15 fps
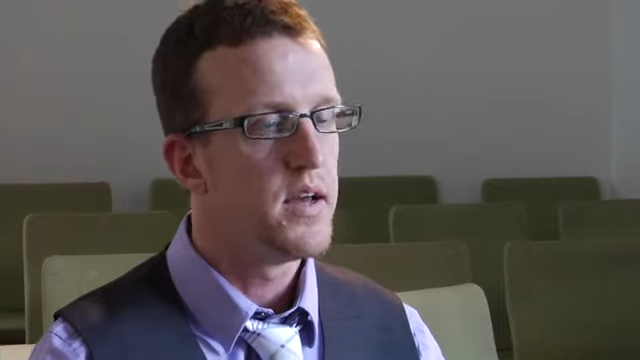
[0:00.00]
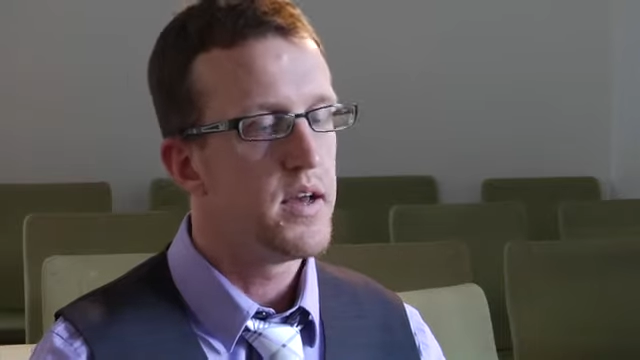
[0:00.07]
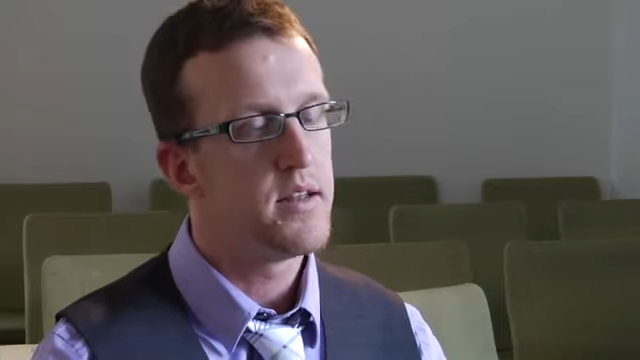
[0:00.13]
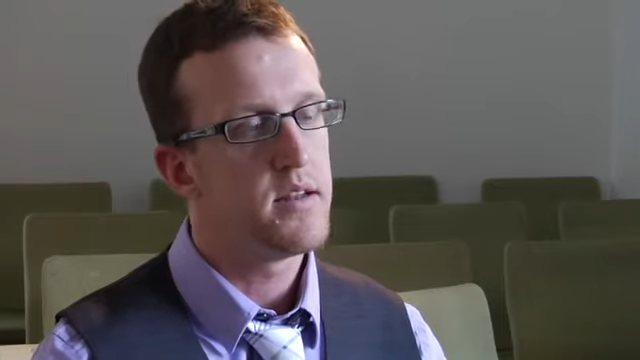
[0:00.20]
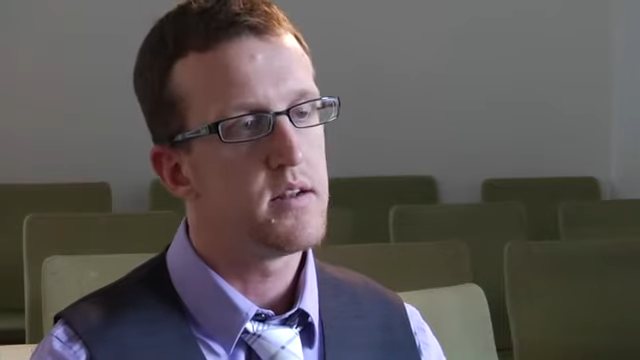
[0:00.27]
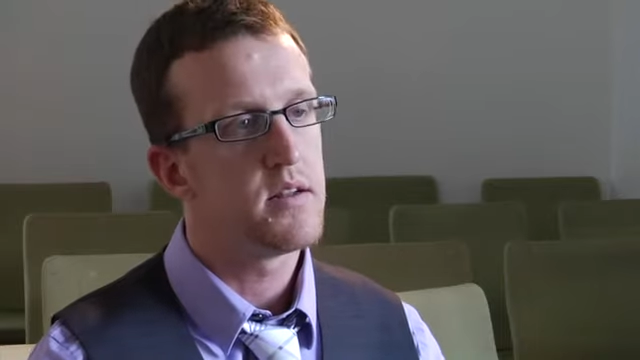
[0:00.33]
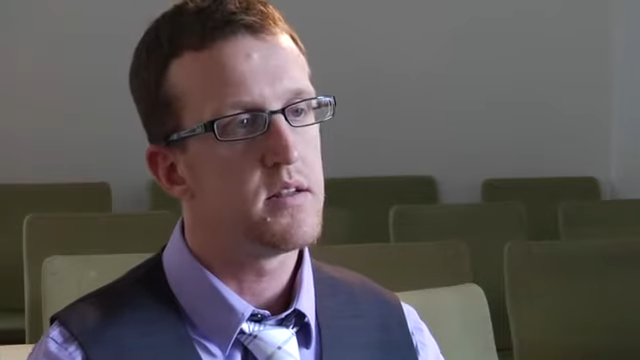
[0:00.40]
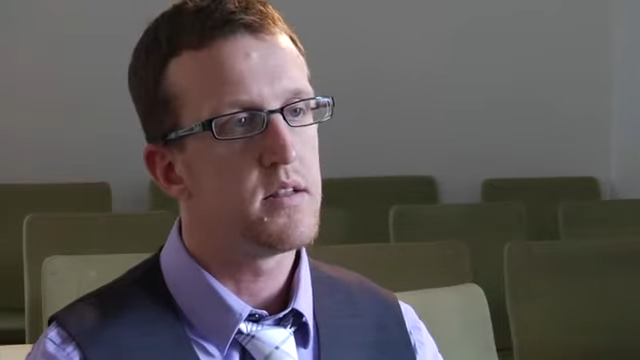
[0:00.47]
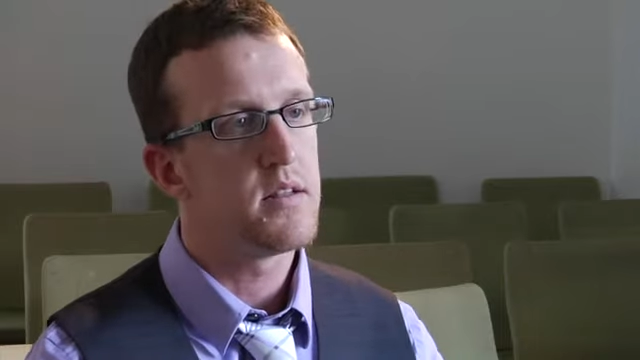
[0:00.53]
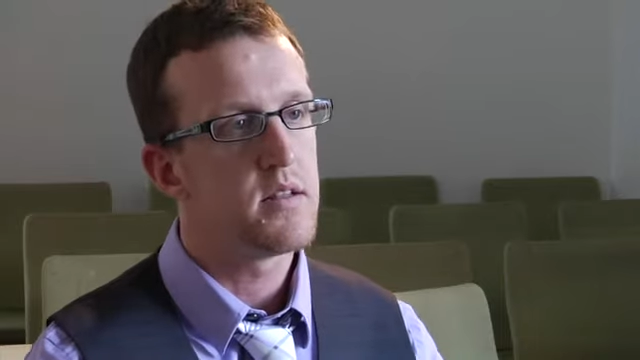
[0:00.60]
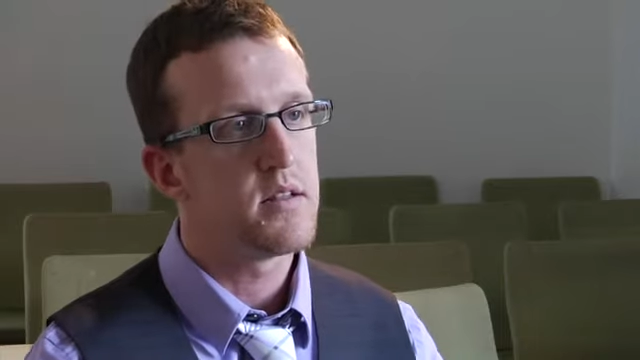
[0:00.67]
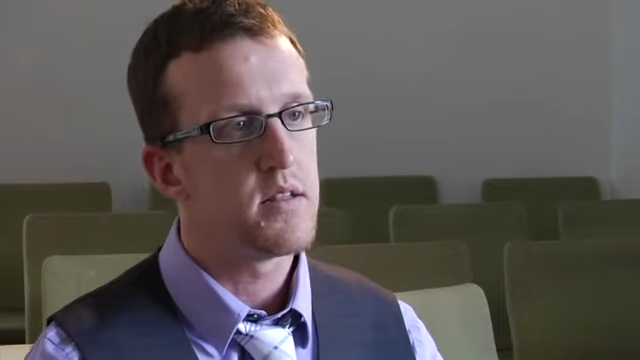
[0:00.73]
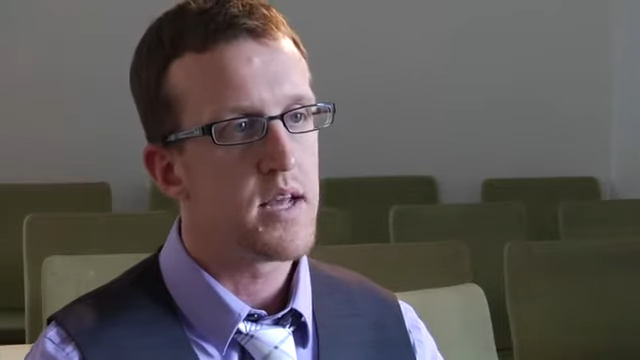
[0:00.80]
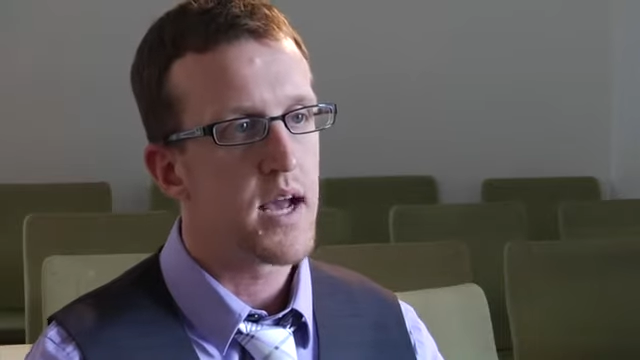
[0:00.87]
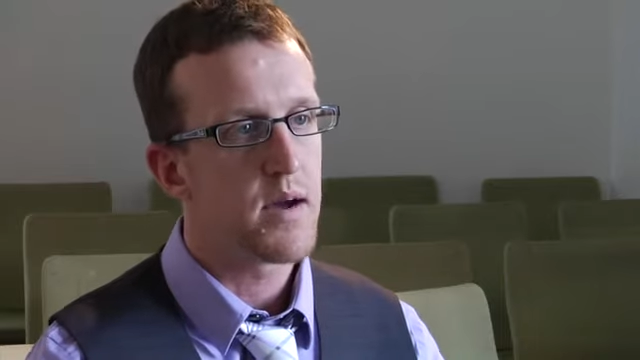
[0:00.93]
And then in
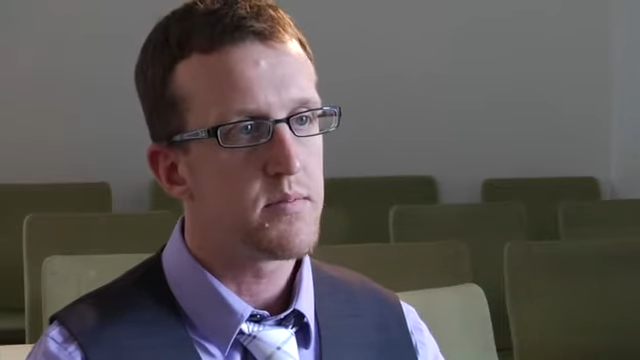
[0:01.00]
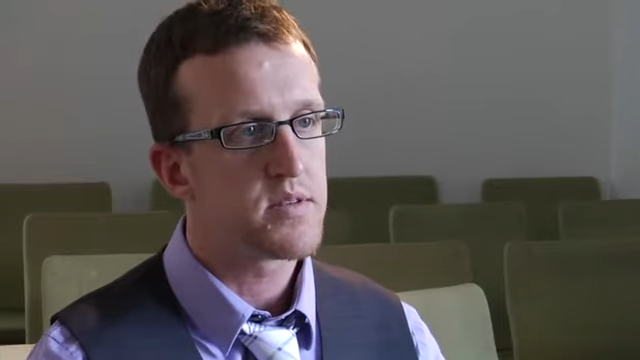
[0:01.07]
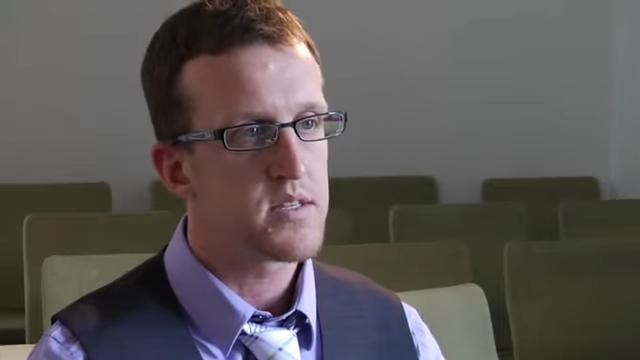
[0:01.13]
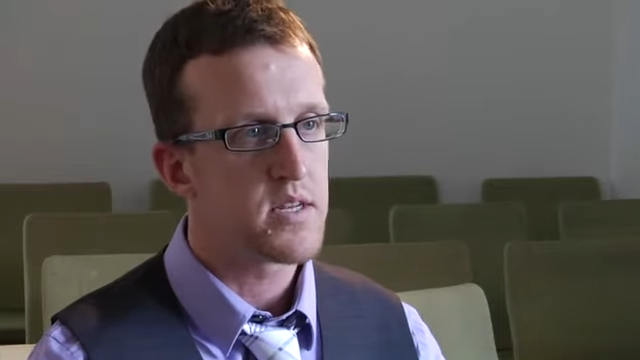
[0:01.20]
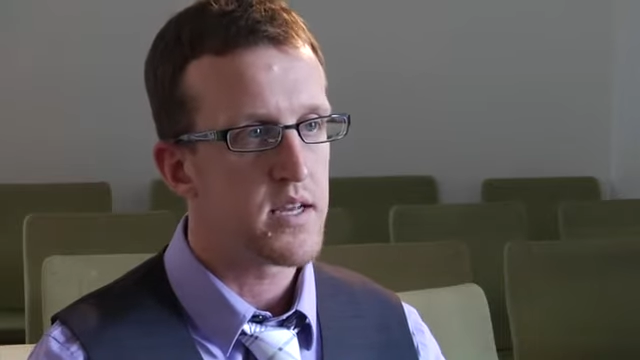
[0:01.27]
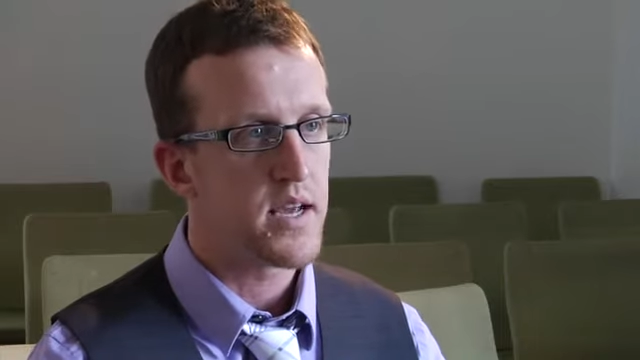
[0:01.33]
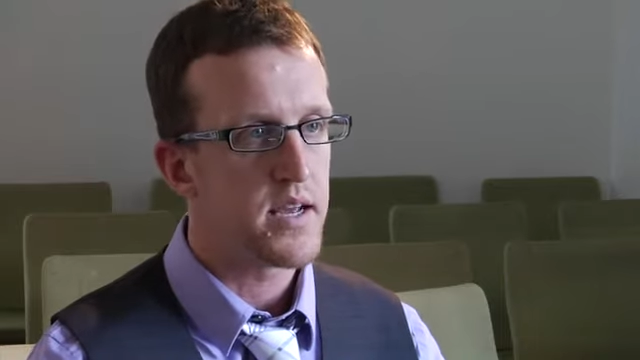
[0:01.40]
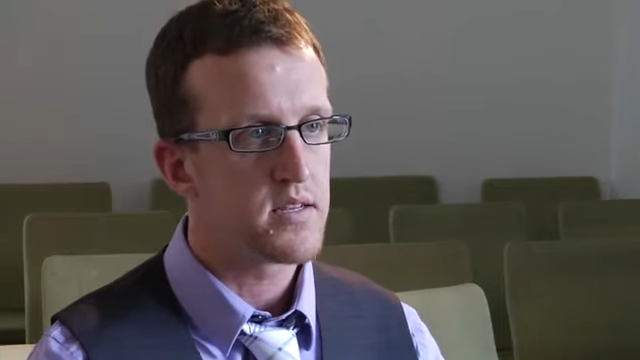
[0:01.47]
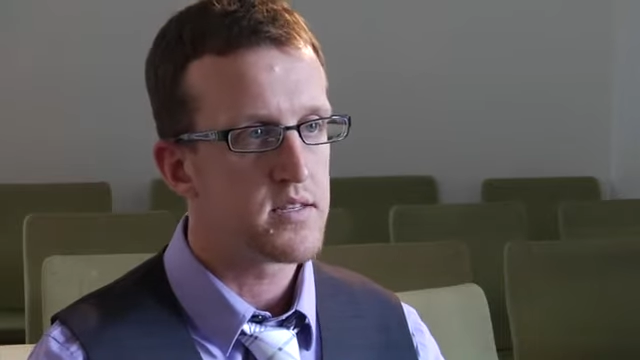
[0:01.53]
the opposite case,